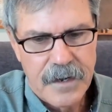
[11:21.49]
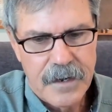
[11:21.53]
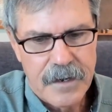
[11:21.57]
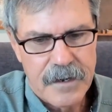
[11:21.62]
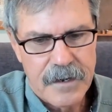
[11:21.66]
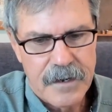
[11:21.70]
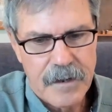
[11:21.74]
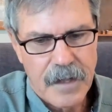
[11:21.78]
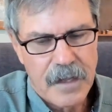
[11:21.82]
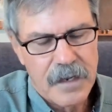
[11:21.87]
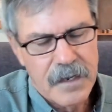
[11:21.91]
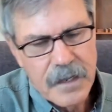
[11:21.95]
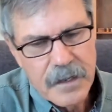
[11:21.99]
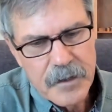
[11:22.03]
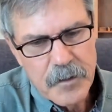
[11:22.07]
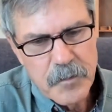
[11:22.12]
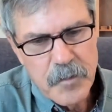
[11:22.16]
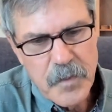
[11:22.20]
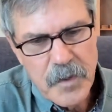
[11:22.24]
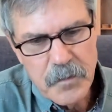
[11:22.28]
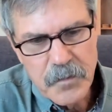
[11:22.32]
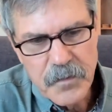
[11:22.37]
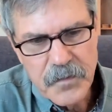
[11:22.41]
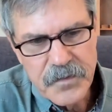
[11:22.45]
uh, a lot of
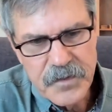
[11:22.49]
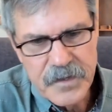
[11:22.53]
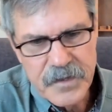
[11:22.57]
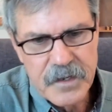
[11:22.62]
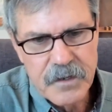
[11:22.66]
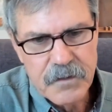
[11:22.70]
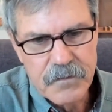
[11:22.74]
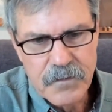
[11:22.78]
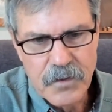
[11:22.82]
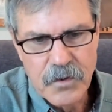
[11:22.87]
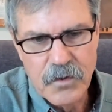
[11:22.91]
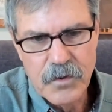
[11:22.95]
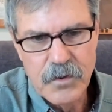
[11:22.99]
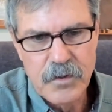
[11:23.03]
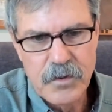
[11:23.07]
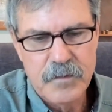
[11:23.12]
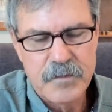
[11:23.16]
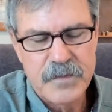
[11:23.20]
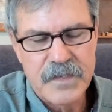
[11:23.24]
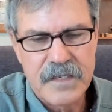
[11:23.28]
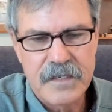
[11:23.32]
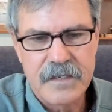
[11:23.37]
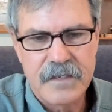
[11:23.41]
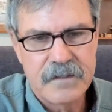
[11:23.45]
people think of
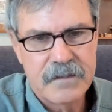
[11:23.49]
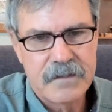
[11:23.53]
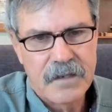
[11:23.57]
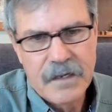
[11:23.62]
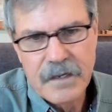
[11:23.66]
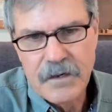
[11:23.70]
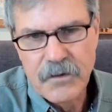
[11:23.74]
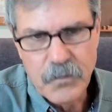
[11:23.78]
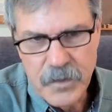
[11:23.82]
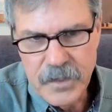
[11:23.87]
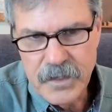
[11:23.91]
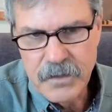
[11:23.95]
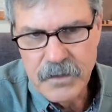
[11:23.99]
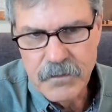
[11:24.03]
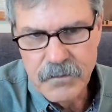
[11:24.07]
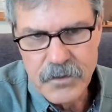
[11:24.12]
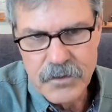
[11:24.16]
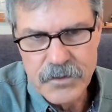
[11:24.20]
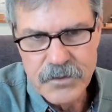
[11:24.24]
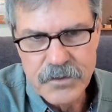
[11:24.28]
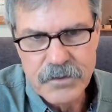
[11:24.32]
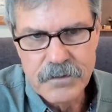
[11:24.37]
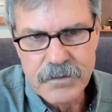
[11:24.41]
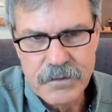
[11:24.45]
herbs as kind of weak
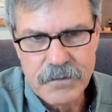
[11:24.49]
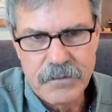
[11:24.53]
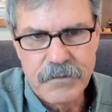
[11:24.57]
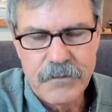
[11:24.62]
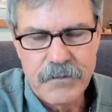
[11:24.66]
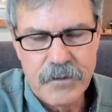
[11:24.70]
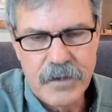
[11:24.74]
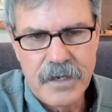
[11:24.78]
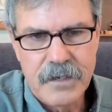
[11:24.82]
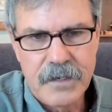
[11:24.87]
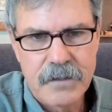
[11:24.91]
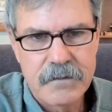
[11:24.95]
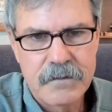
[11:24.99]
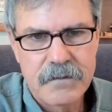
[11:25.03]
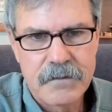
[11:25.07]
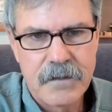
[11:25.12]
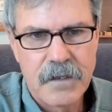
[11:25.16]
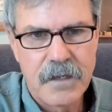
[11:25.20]
versions of drugs.